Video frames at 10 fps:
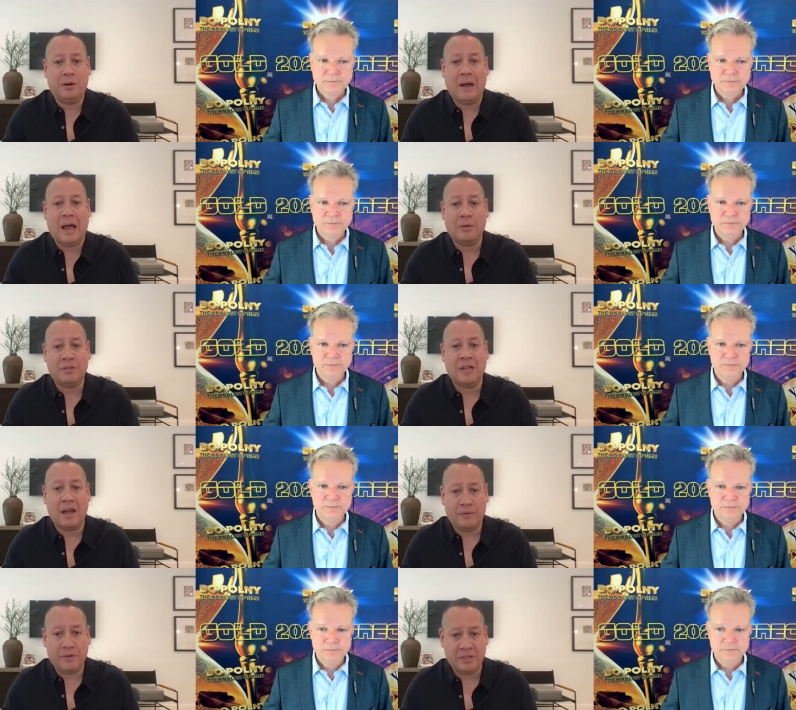Speaker 1: that are
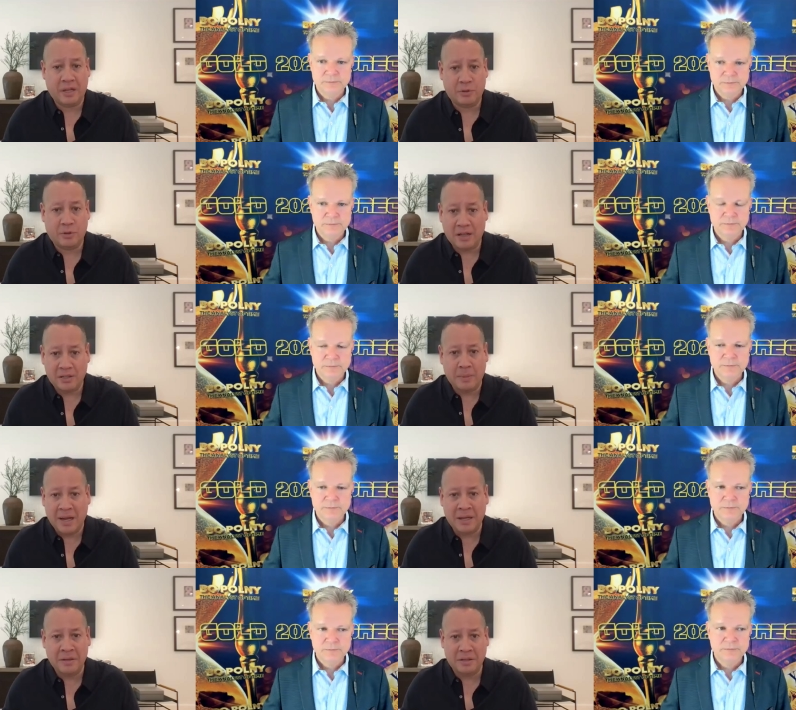outside of the centralized
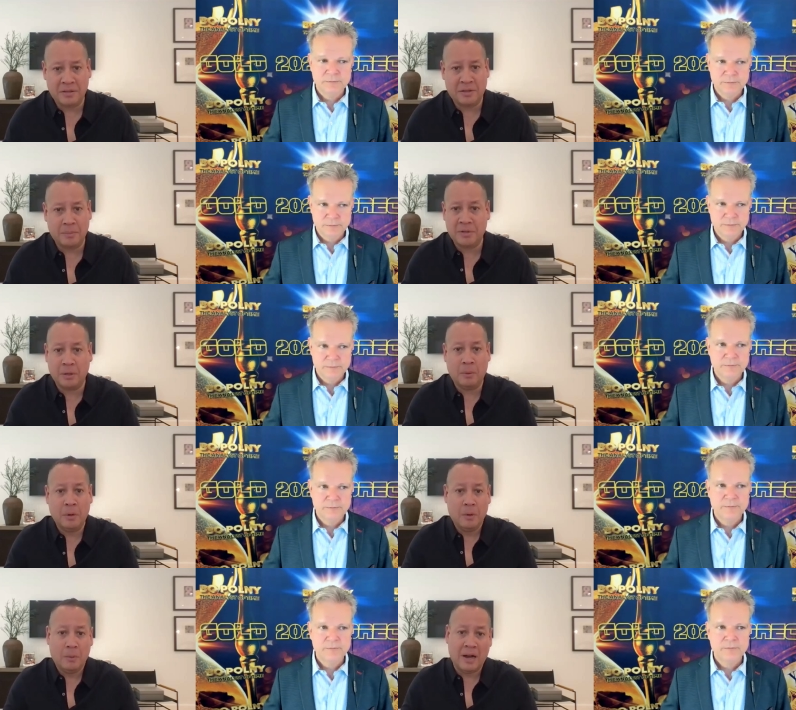banking system.
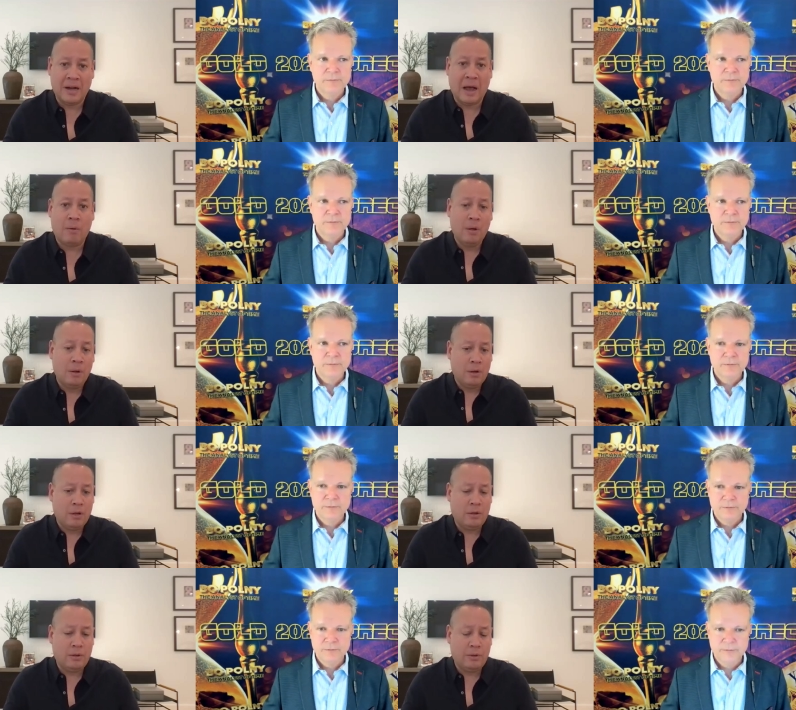So right now,
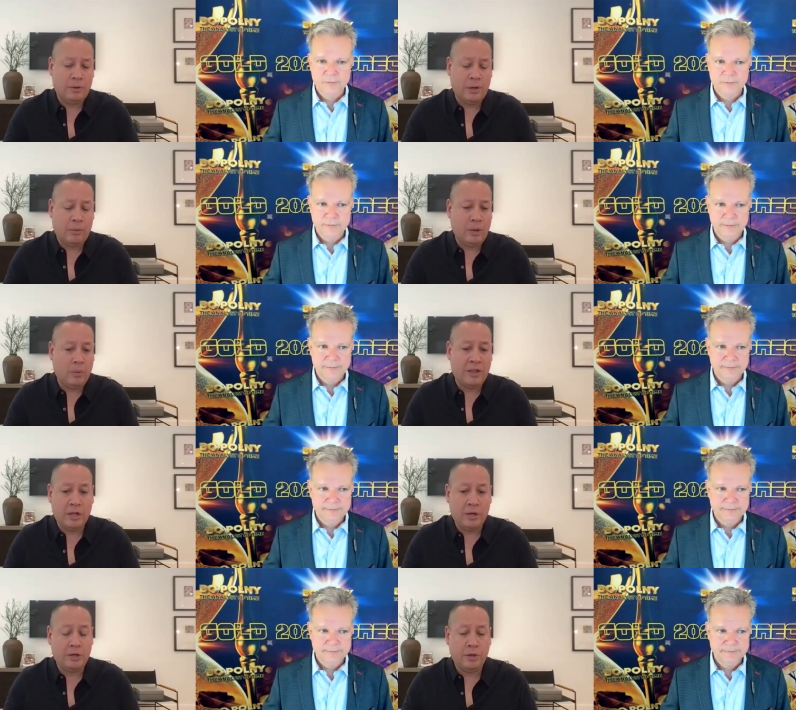it, the only way
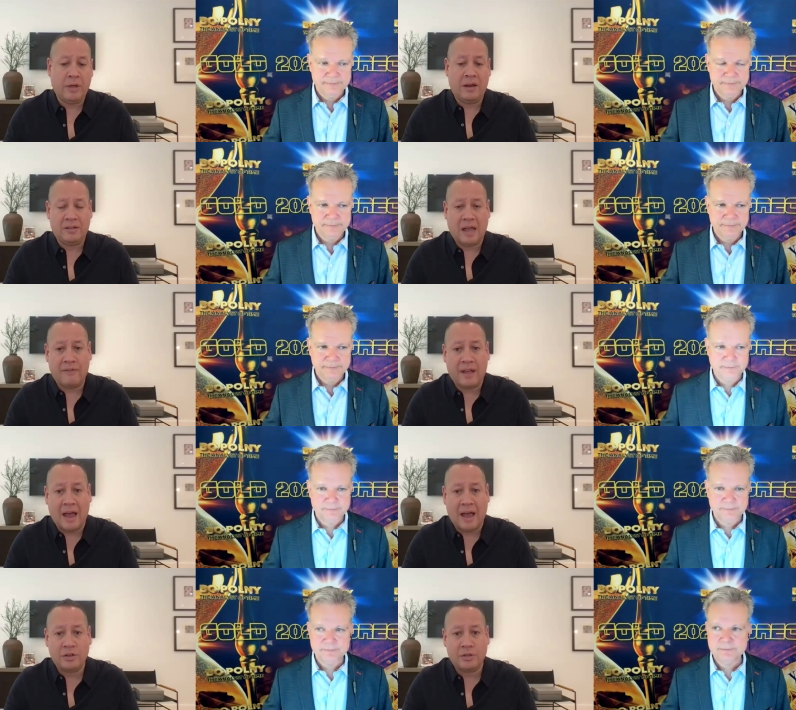that you can do that is have
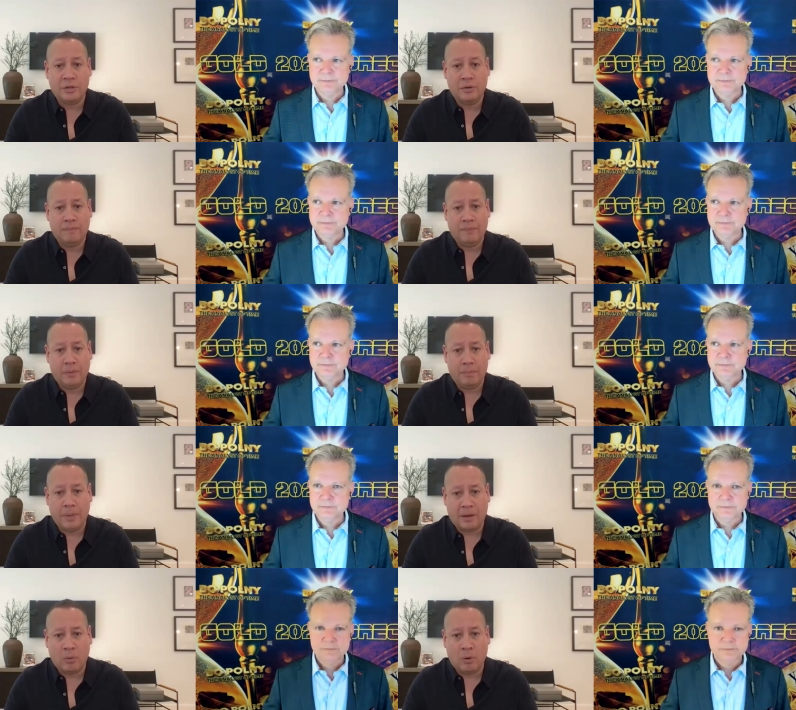cash,
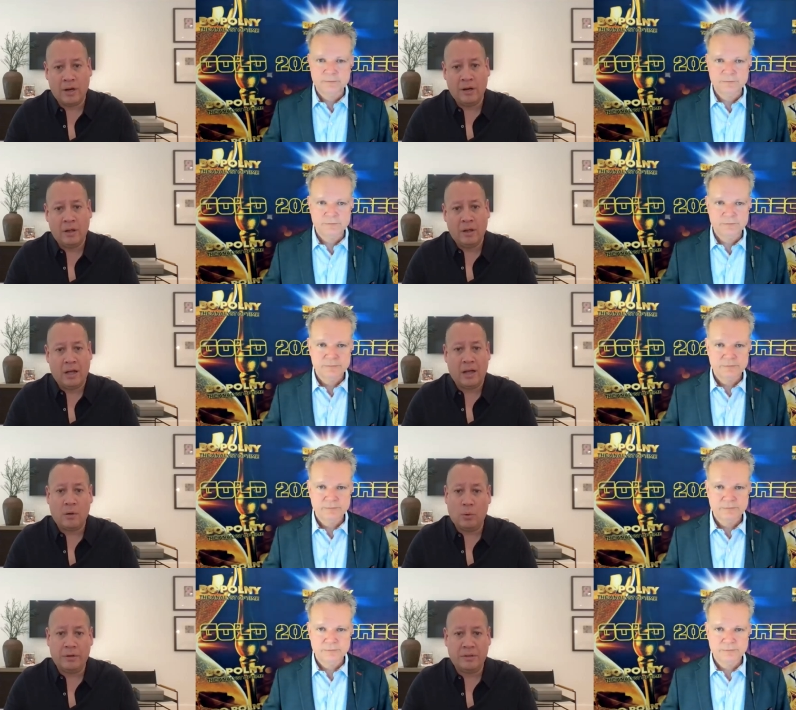Bitcoin,
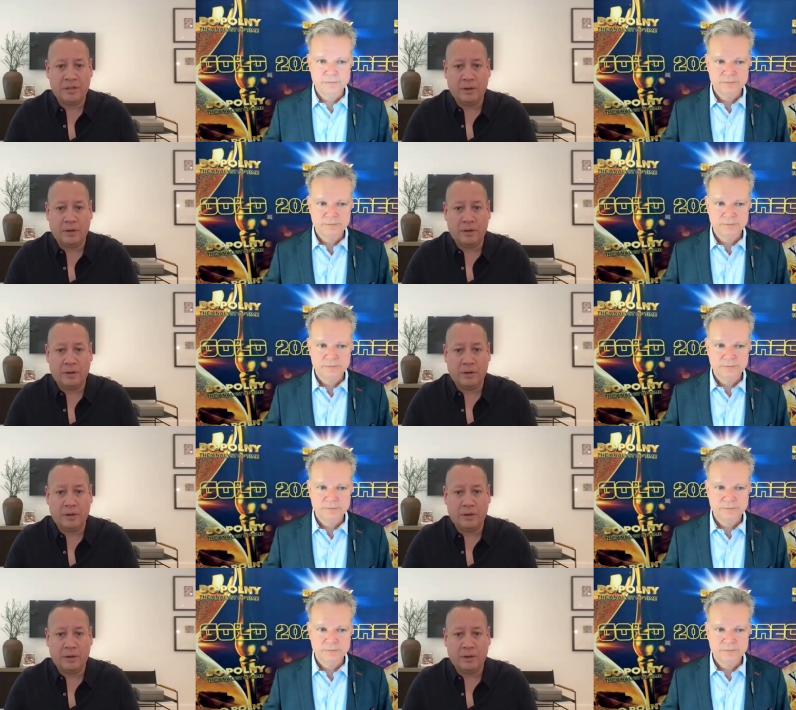and gold and